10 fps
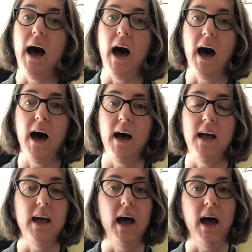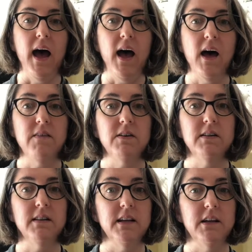I have a
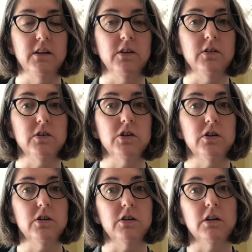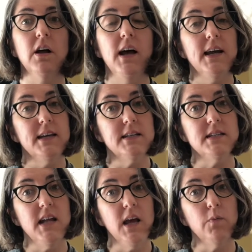little turtle. His
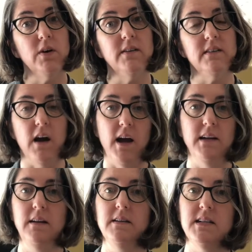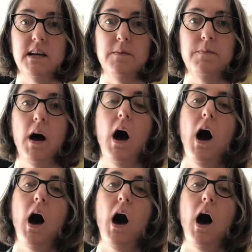name was Tiny Tim.